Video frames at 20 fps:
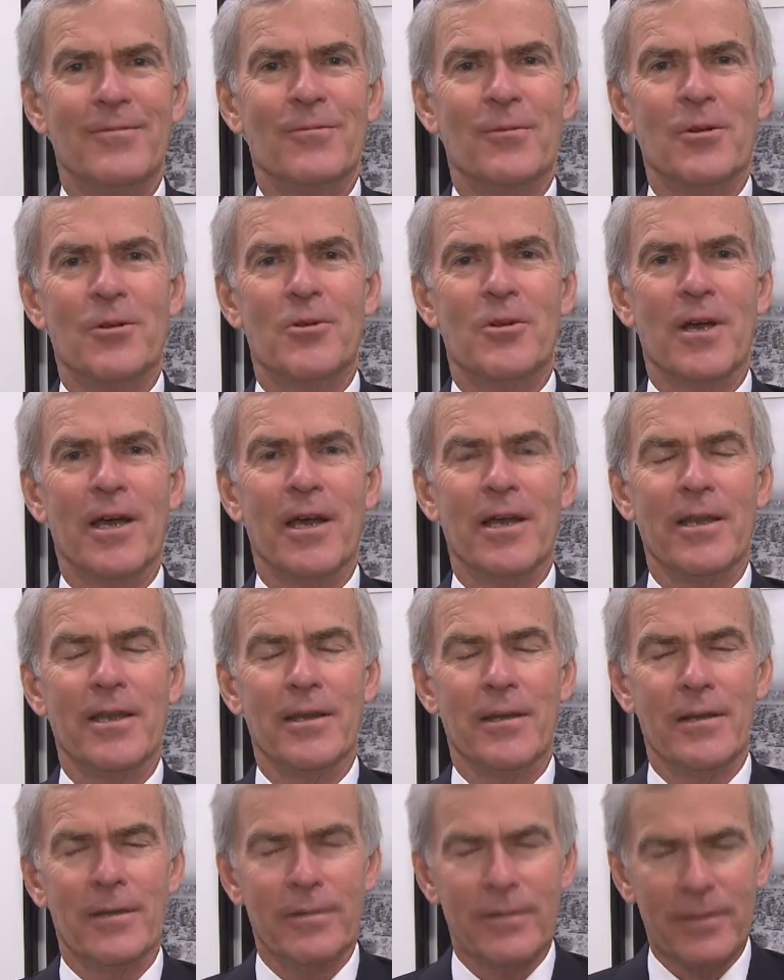we're trying
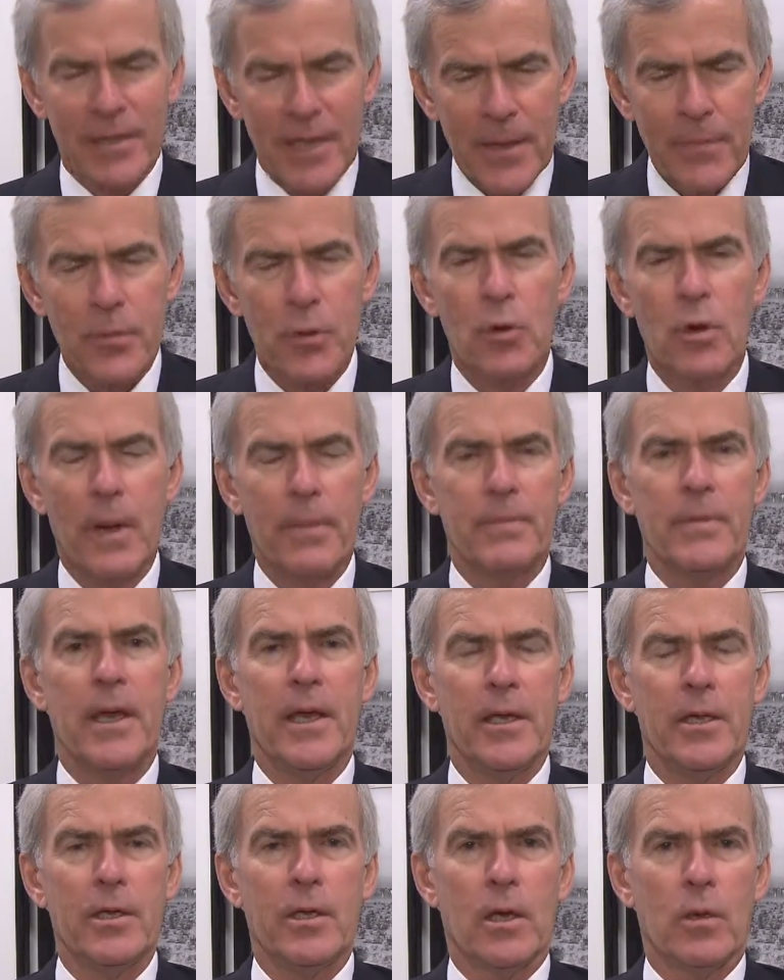to keep you
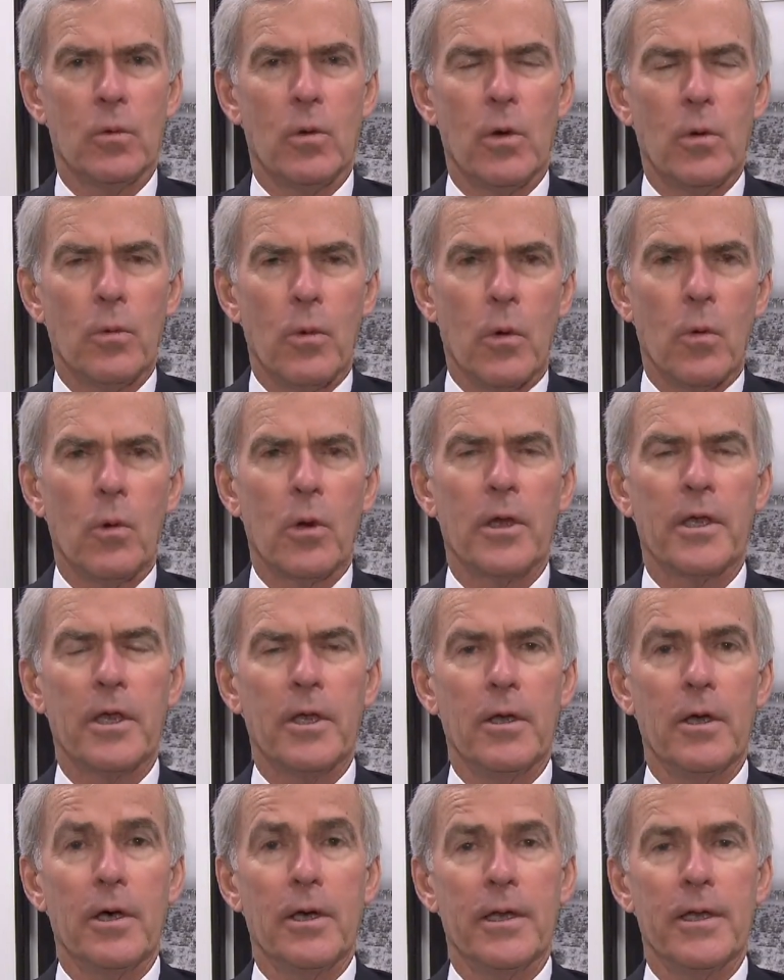updated on what we're working
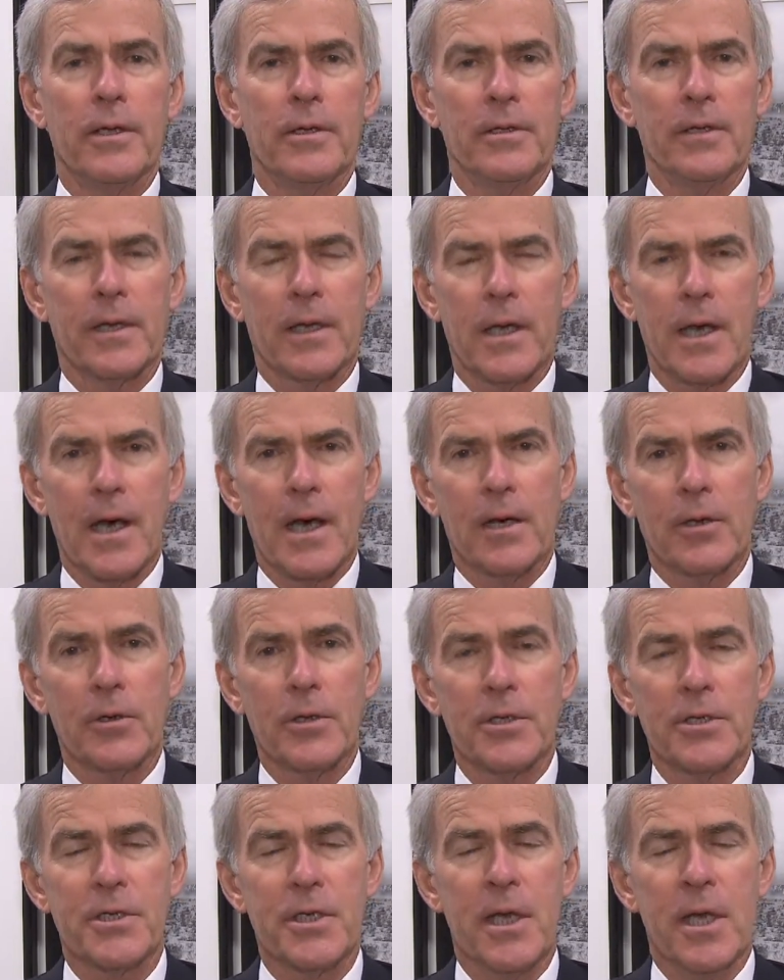on here in the
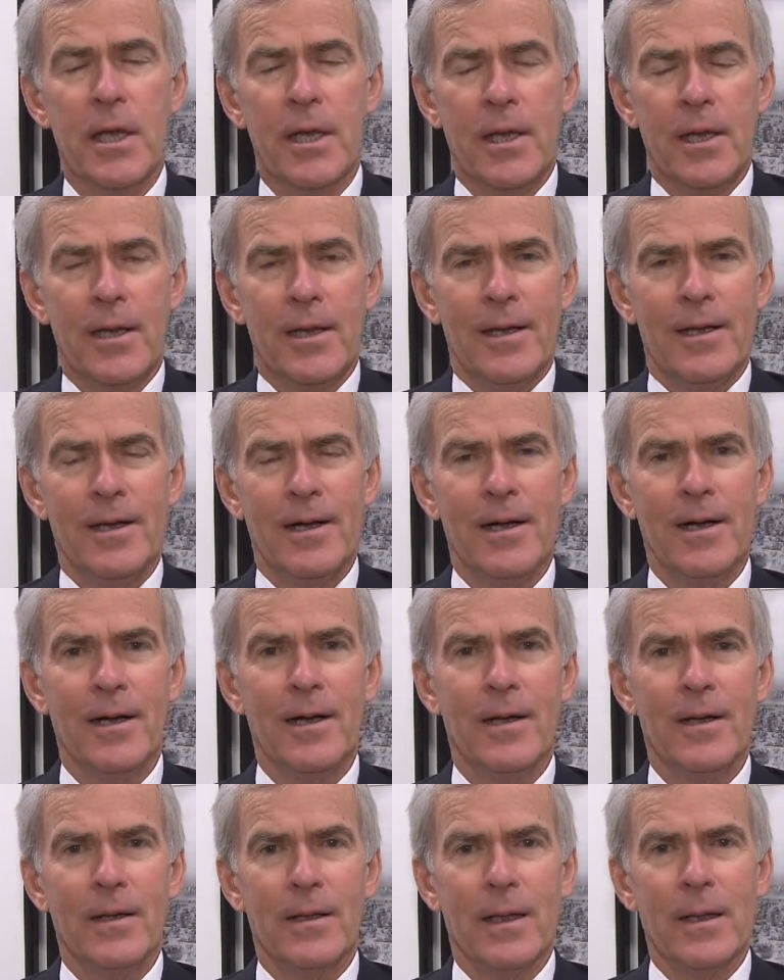Congress.
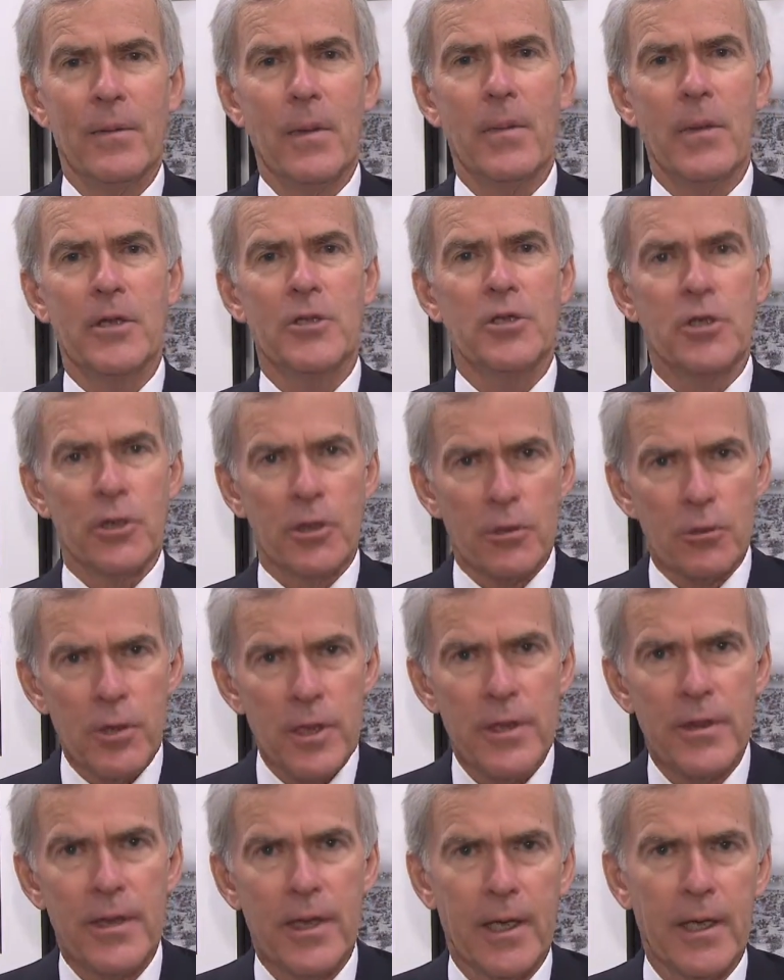Let me mention
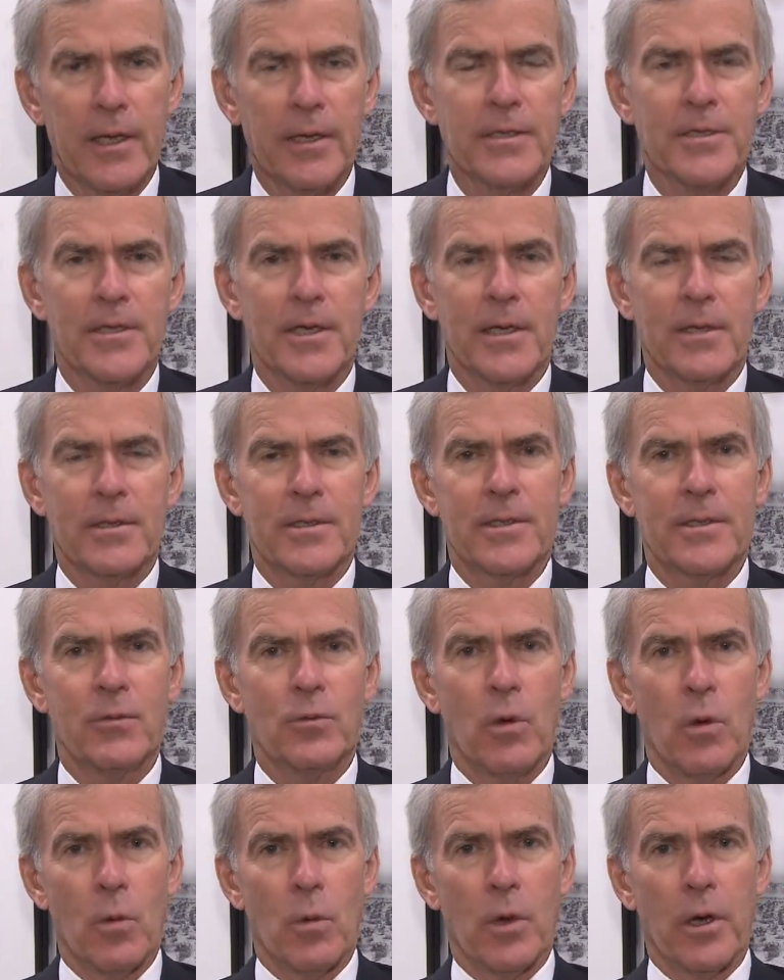three things that
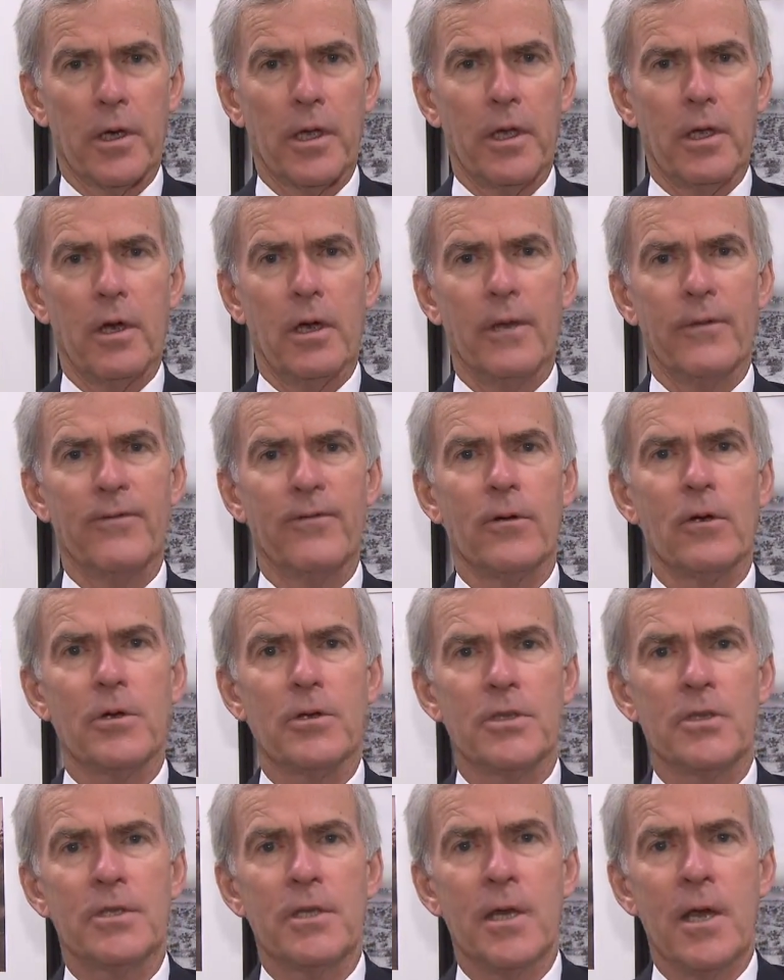we're working on.
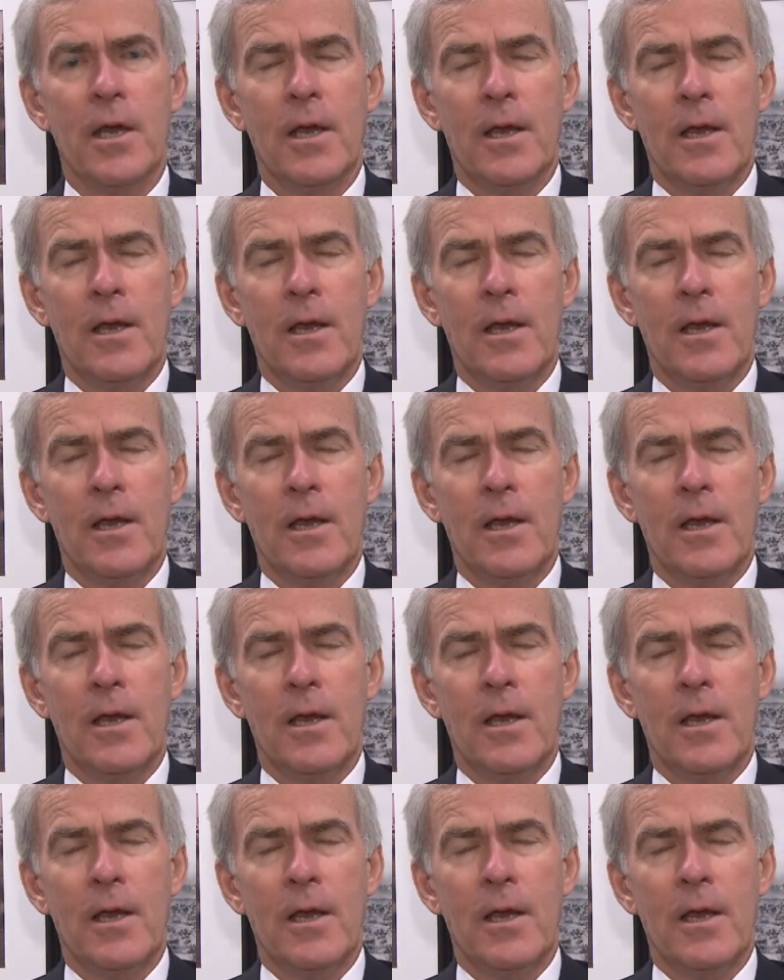First,